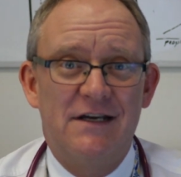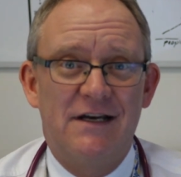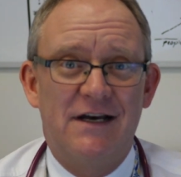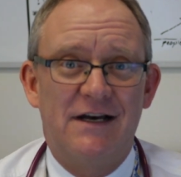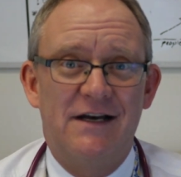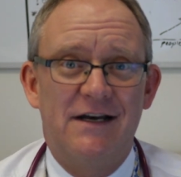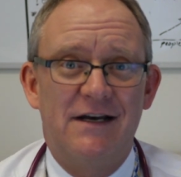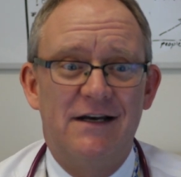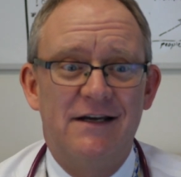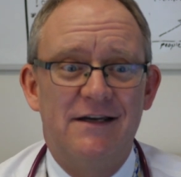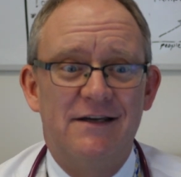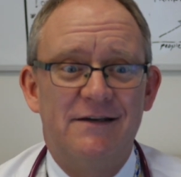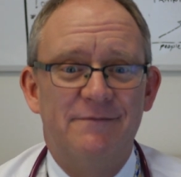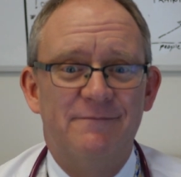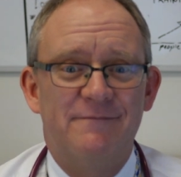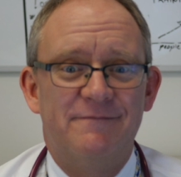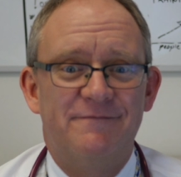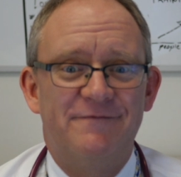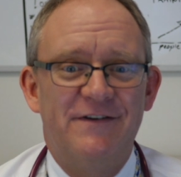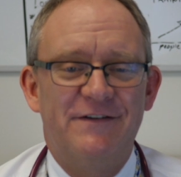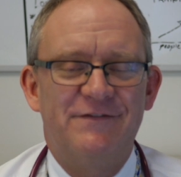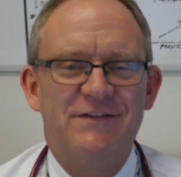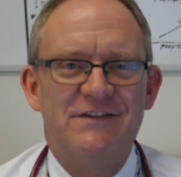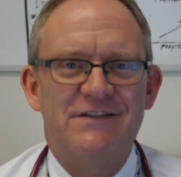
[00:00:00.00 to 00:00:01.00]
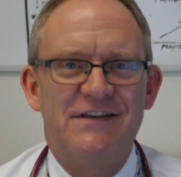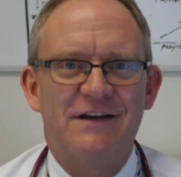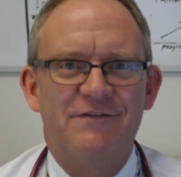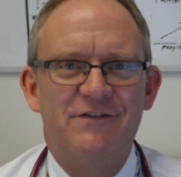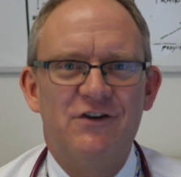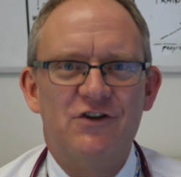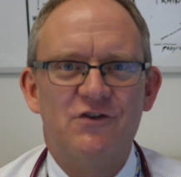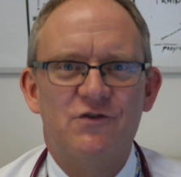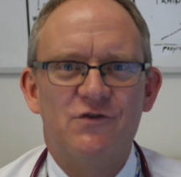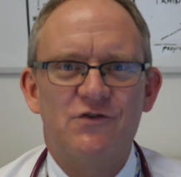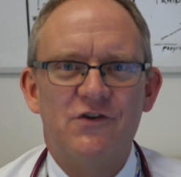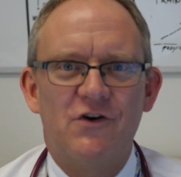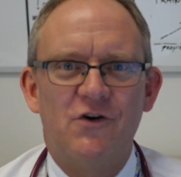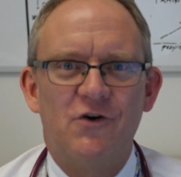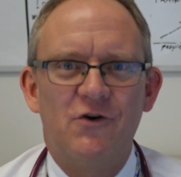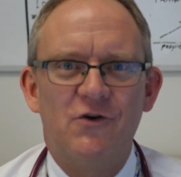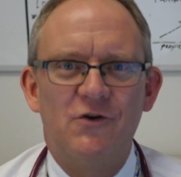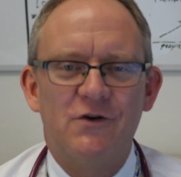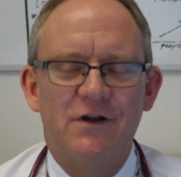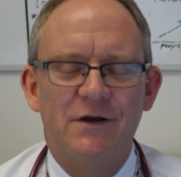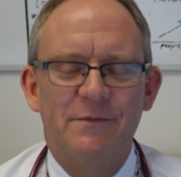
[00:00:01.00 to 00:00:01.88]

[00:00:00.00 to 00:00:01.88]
I'm 57 years old.